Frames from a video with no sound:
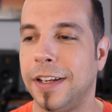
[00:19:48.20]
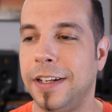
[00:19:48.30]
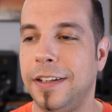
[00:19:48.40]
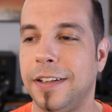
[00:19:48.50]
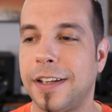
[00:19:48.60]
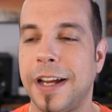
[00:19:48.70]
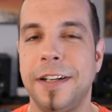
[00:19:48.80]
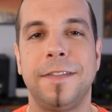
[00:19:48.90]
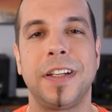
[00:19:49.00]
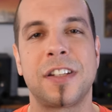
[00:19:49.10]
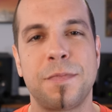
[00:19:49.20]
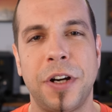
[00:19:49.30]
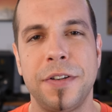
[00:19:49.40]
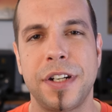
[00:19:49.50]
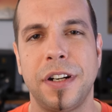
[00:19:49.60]
any kind of
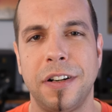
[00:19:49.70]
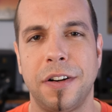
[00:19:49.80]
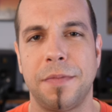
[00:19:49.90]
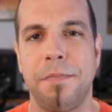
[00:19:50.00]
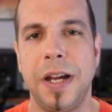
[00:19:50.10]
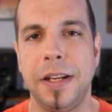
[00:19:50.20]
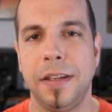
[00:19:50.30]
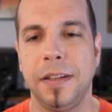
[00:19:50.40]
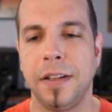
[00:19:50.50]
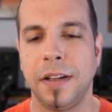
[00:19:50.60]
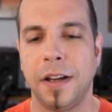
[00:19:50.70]
exposure or money